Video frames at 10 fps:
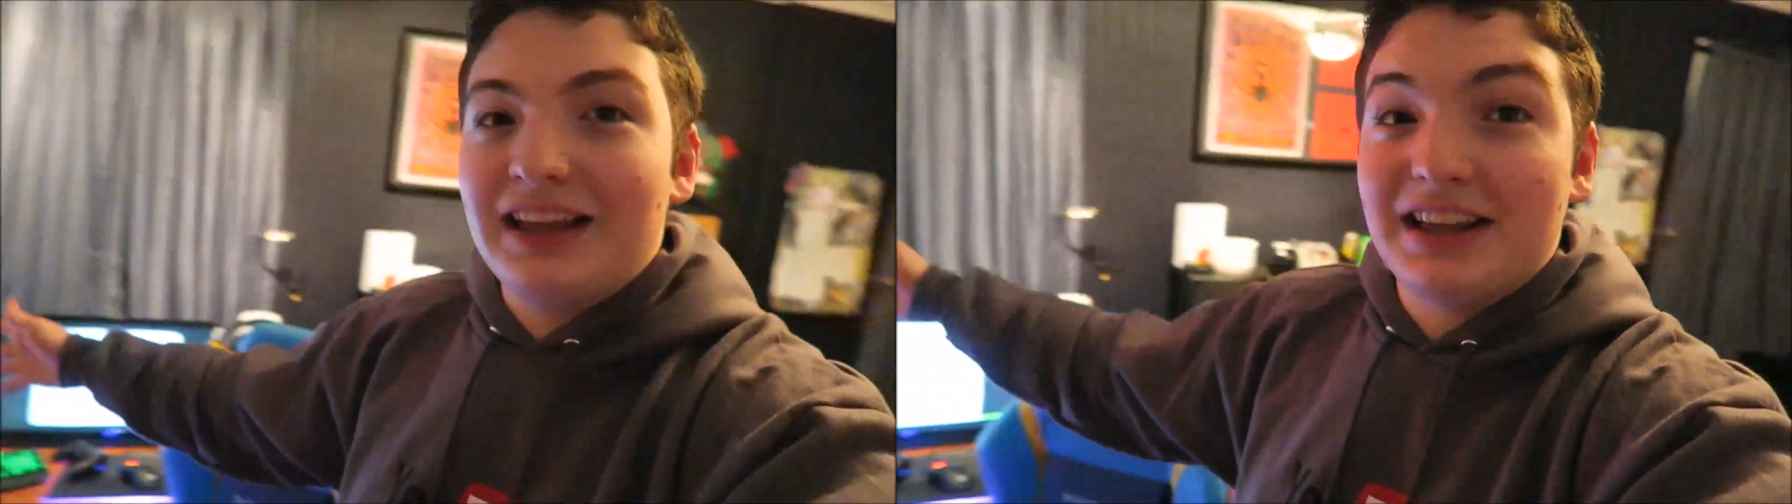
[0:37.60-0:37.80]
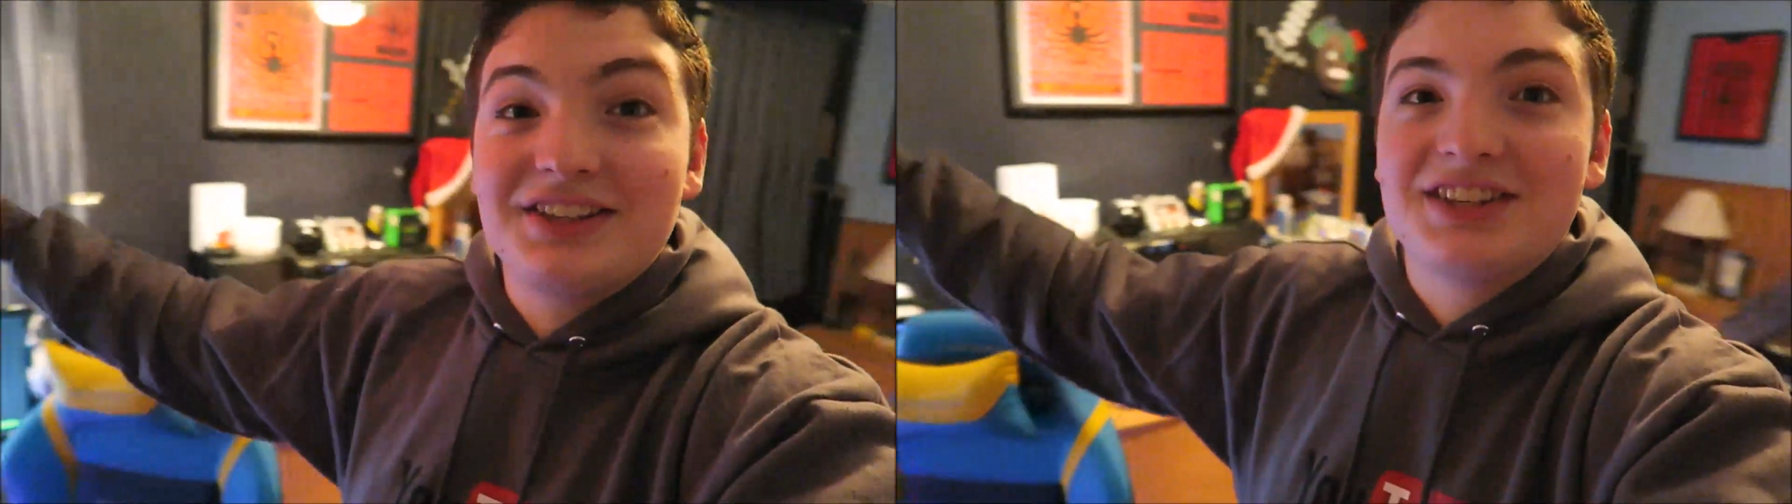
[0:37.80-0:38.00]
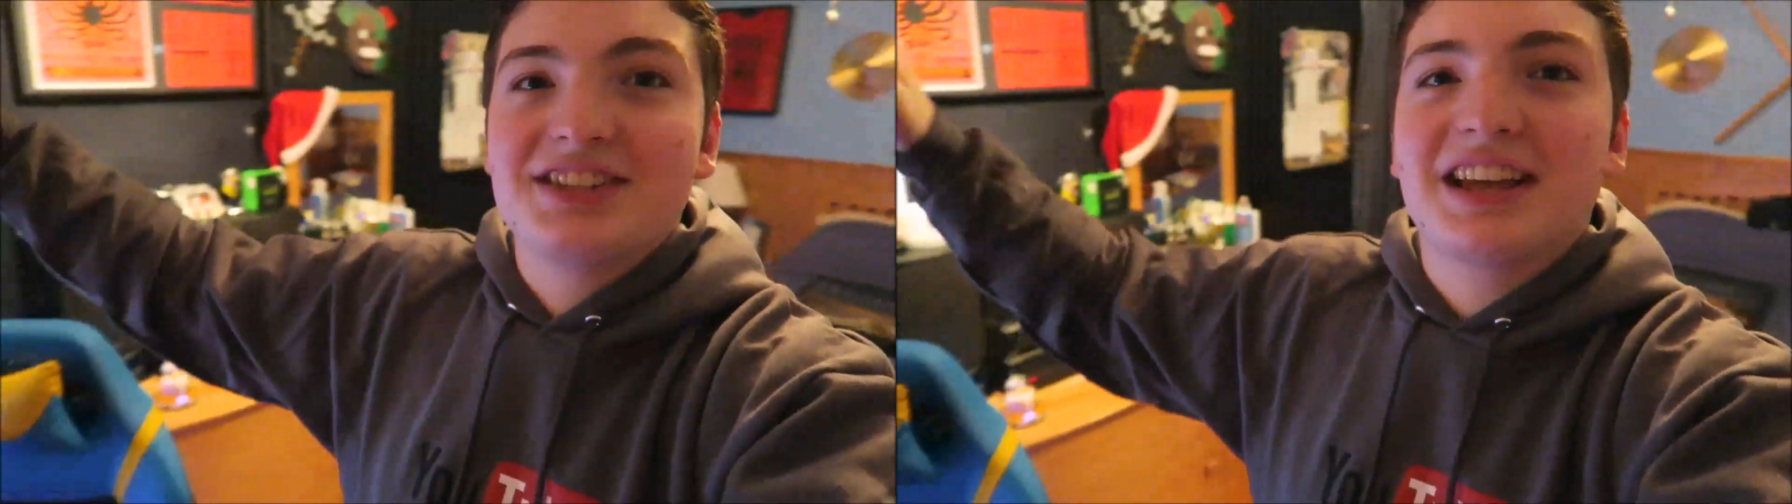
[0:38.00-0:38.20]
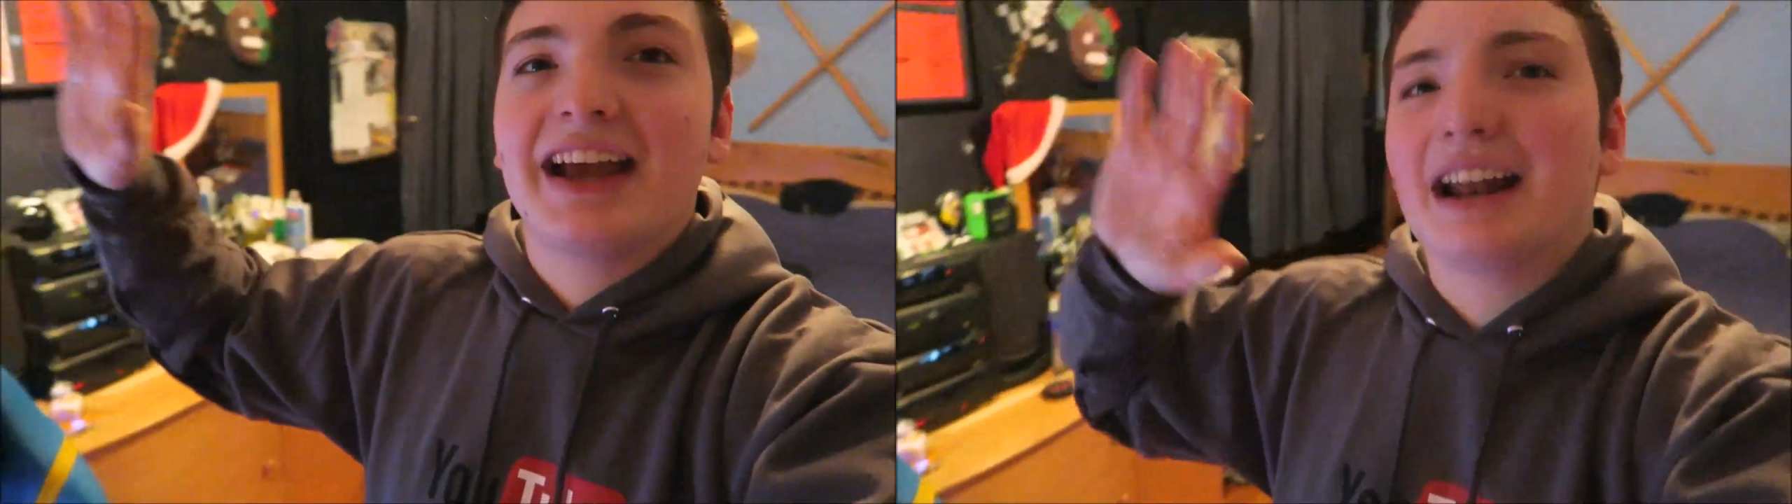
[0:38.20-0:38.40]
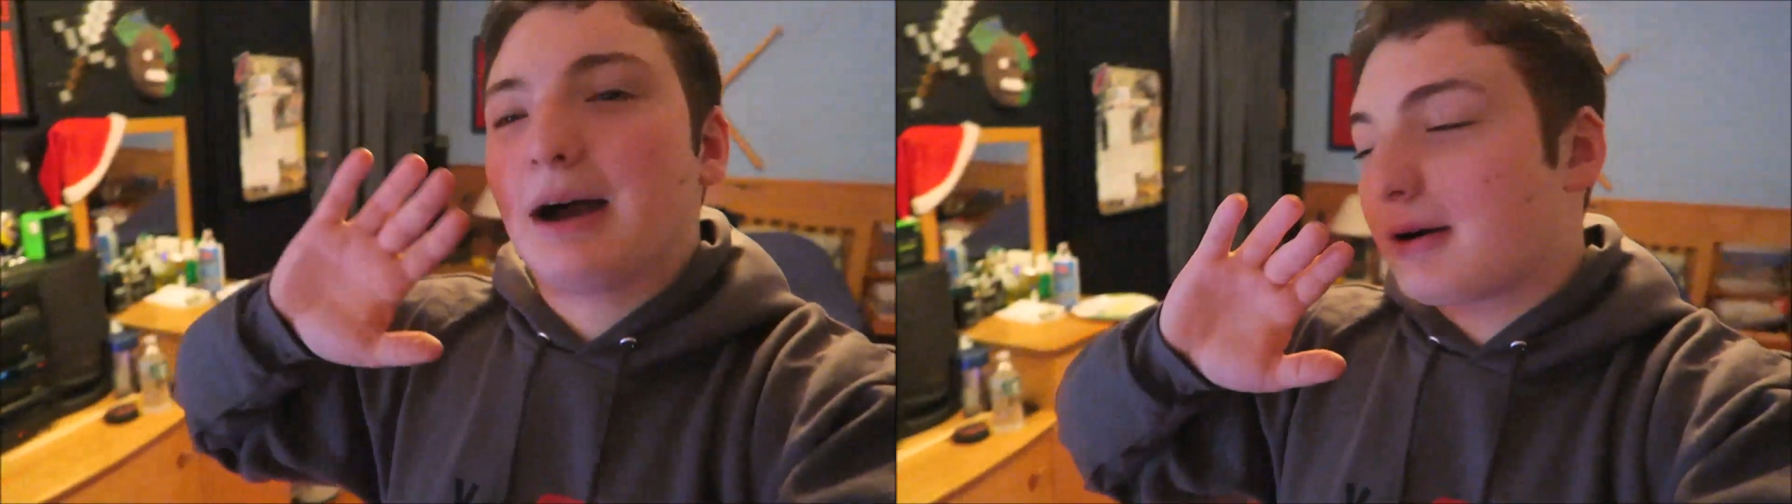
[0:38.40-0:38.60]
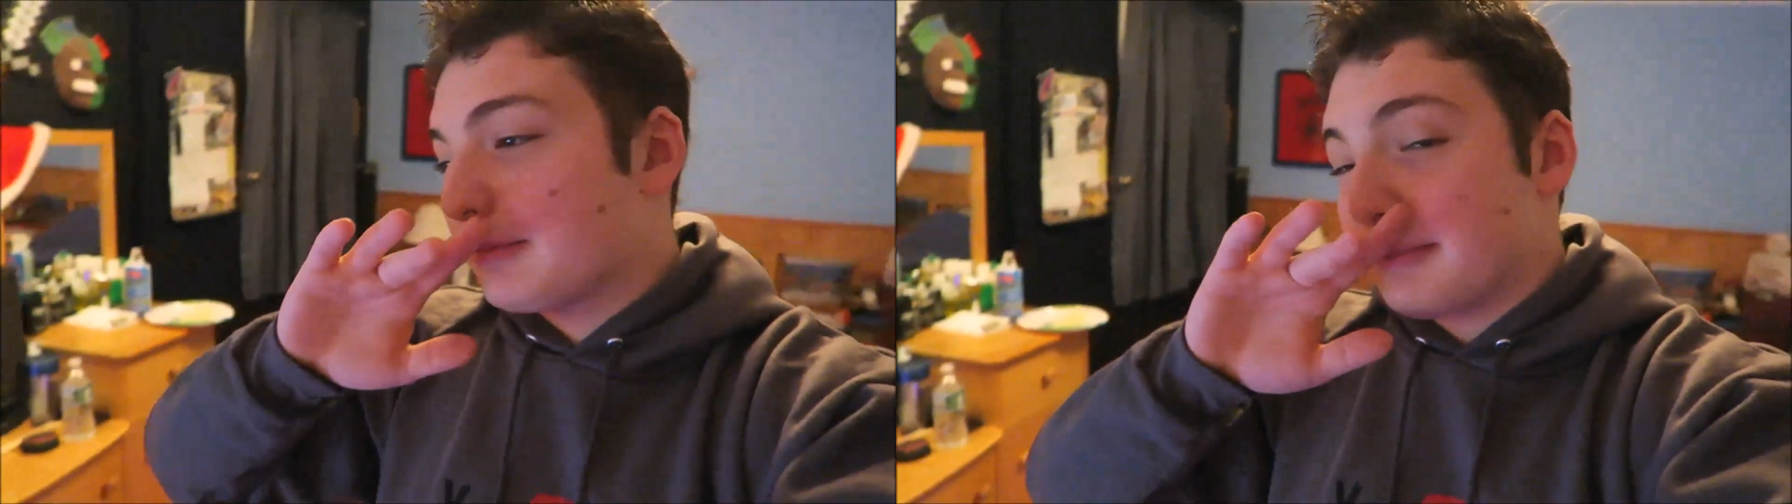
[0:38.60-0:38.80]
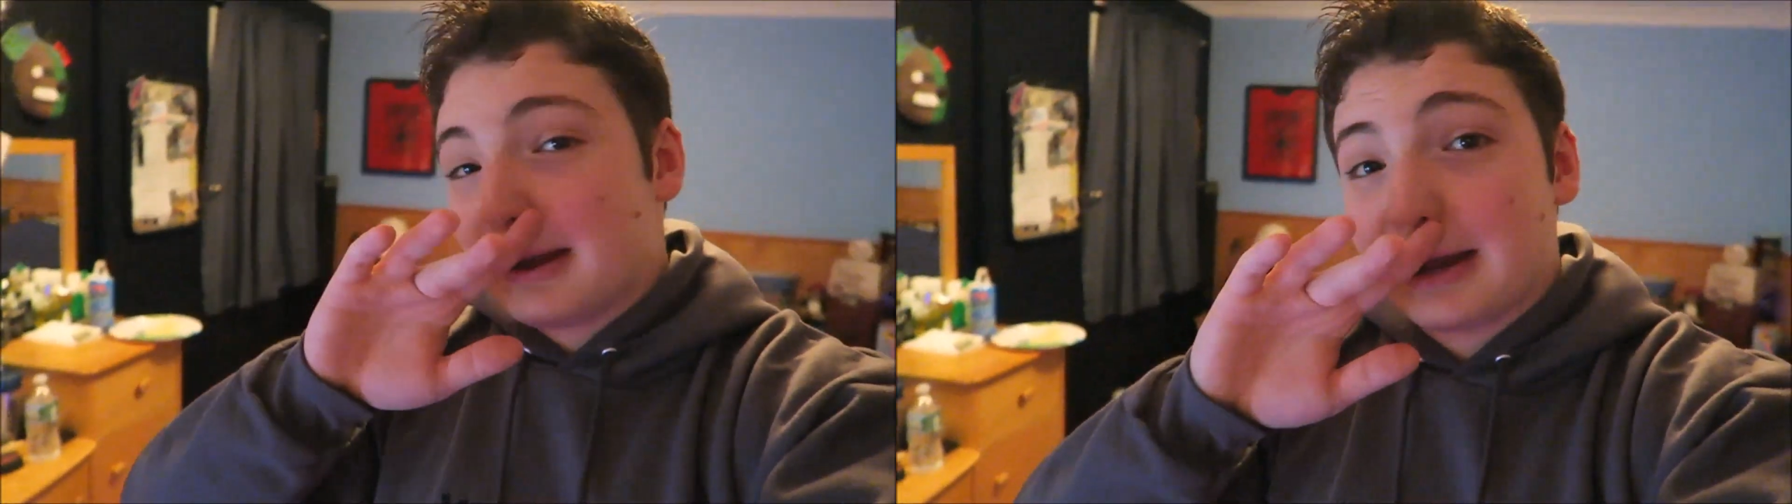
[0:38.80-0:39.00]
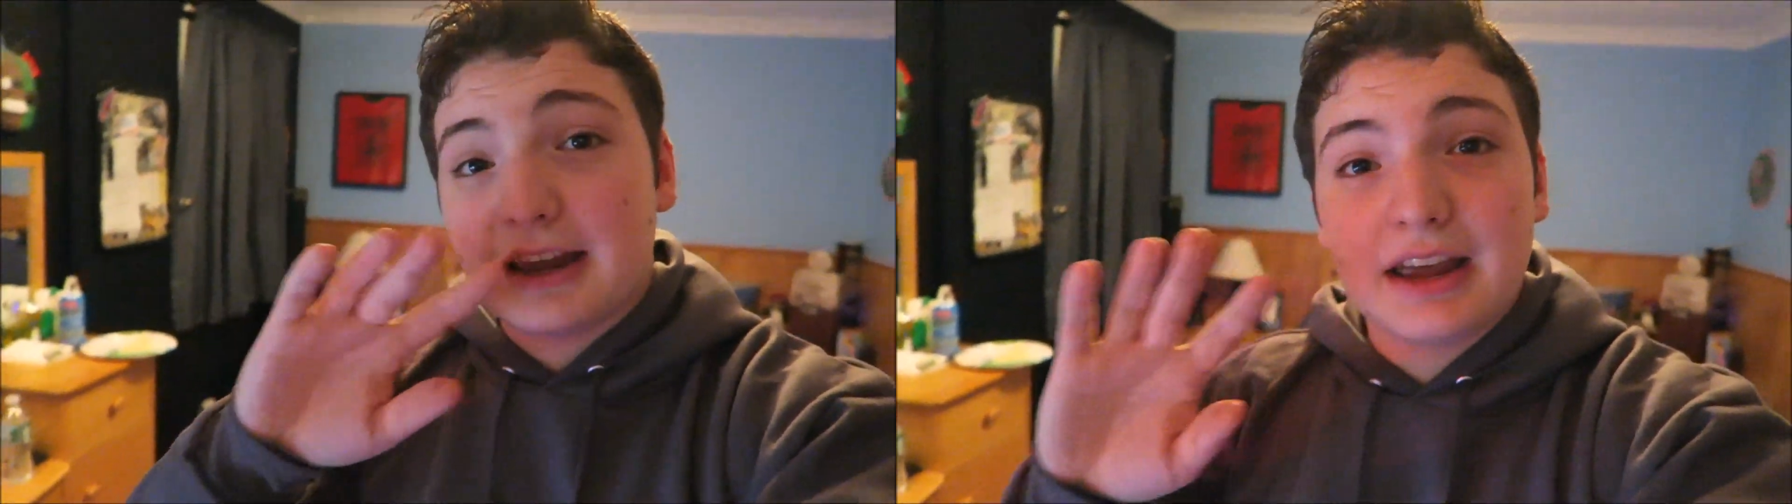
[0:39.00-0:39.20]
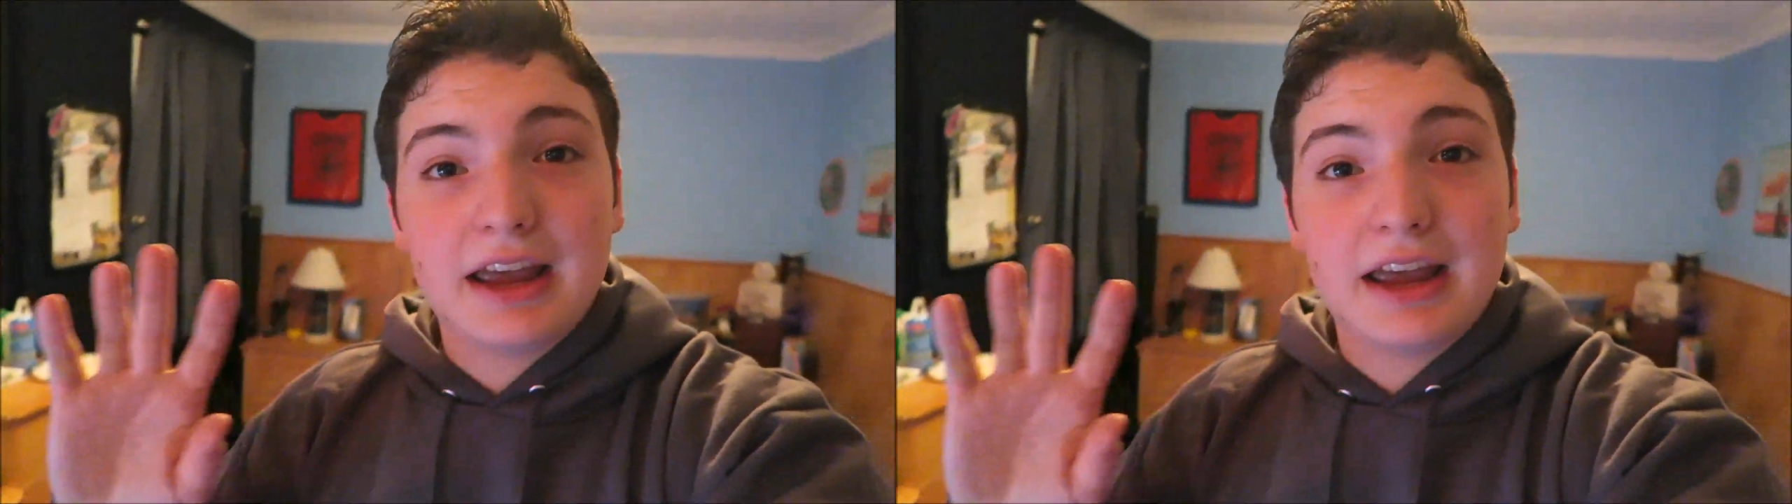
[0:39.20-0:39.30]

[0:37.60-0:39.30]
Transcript: it's insane. I'm gonna be making